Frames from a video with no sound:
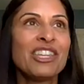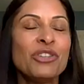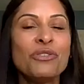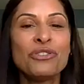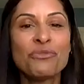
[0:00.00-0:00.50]

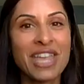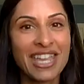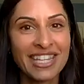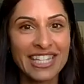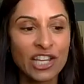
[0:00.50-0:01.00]
you
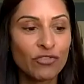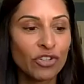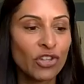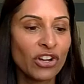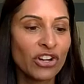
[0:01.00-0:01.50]
can't take it
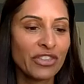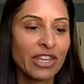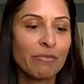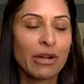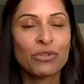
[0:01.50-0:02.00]
for longer
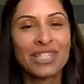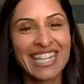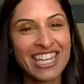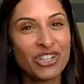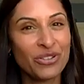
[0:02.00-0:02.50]
than about
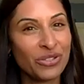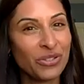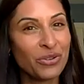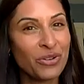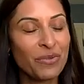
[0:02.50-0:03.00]
10 years
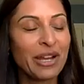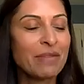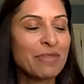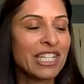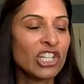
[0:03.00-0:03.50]
is sort of the
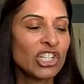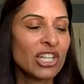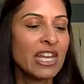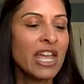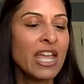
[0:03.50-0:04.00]

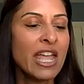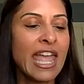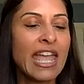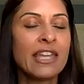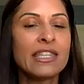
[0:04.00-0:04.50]
recommendation.
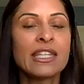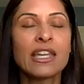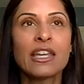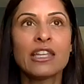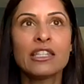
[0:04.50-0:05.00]
And
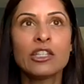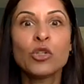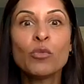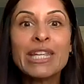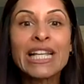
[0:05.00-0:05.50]

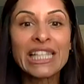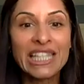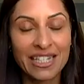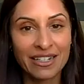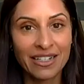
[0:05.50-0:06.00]
to be
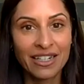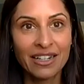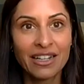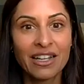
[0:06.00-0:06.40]
clear,